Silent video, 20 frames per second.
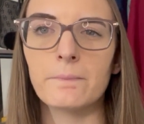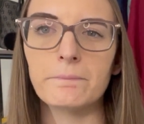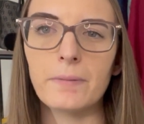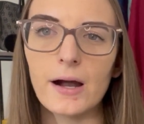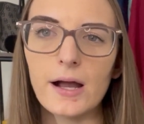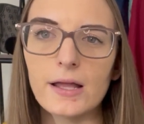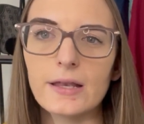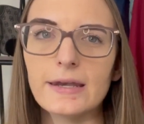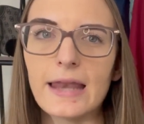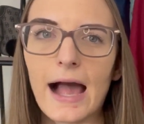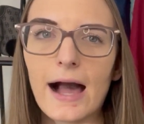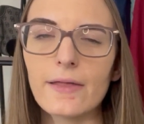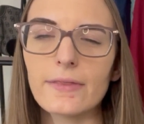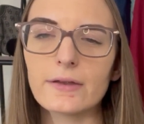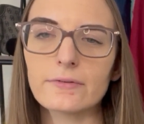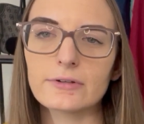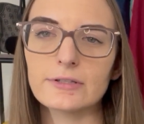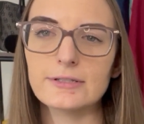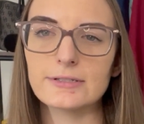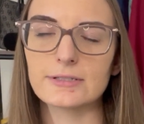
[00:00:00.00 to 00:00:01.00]
But now
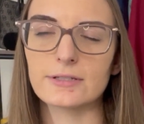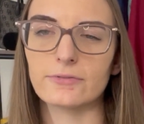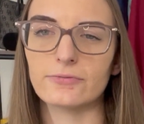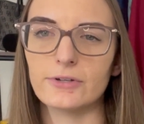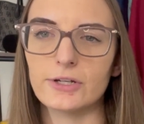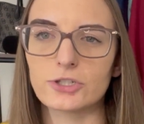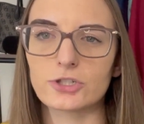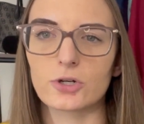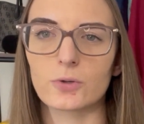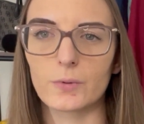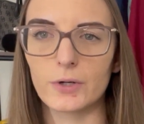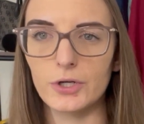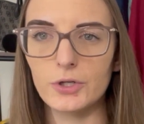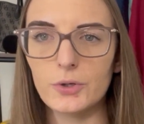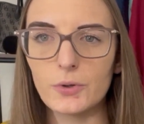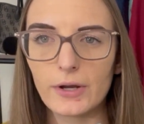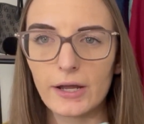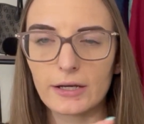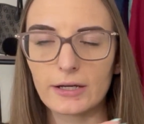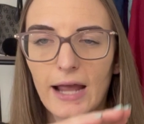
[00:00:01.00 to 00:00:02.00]
they released a feature where
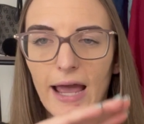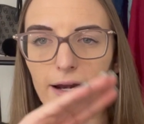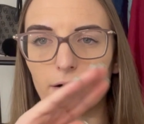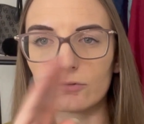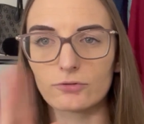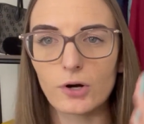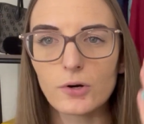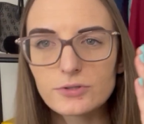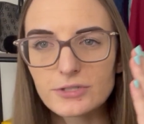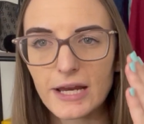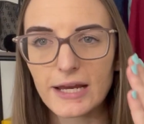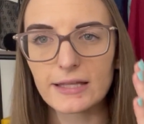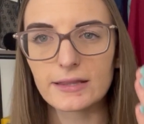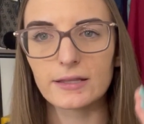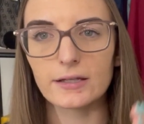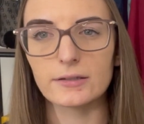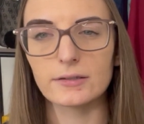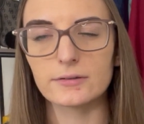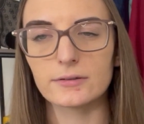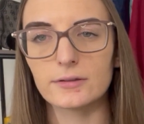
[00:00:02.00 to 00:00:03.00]
you can kind of rotate
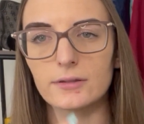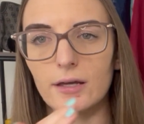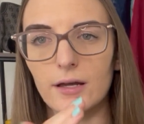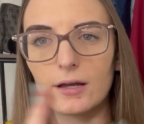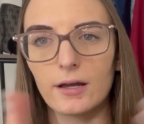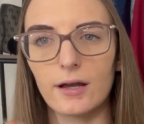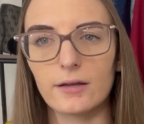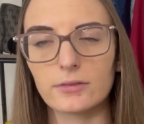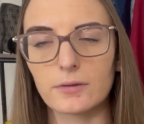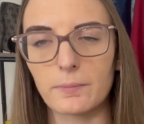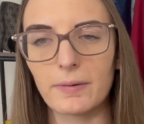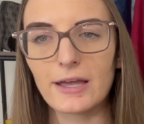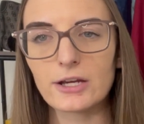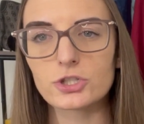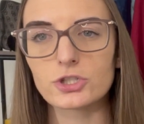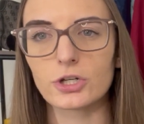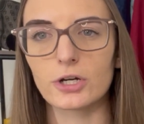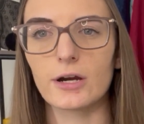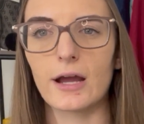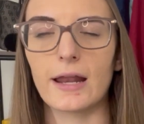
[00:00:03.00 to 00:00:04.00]
the
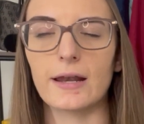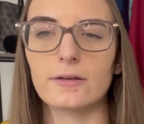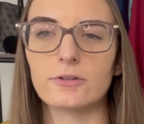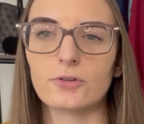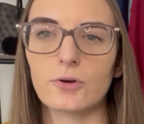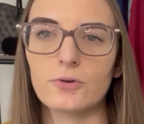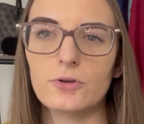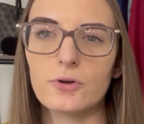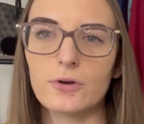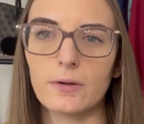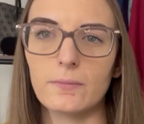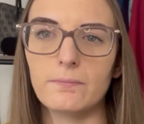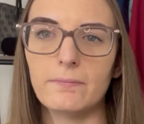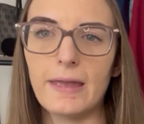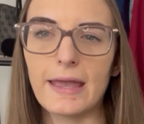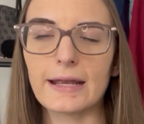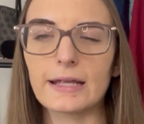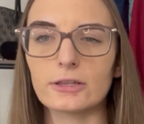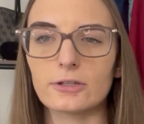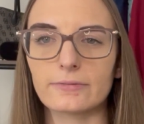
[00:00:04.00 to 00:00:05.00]
picture, and so you can
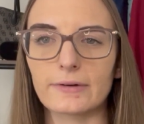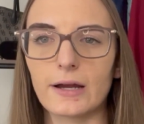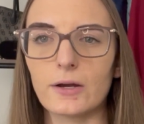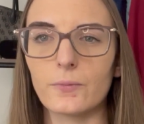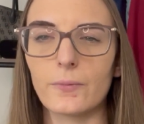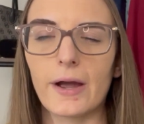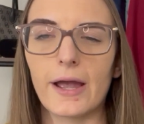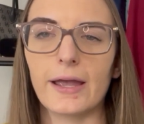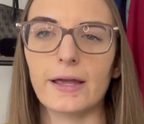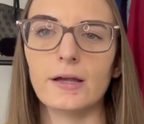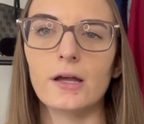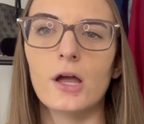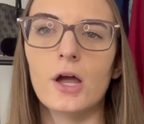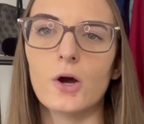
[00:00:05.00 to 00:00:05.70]
make it the right way,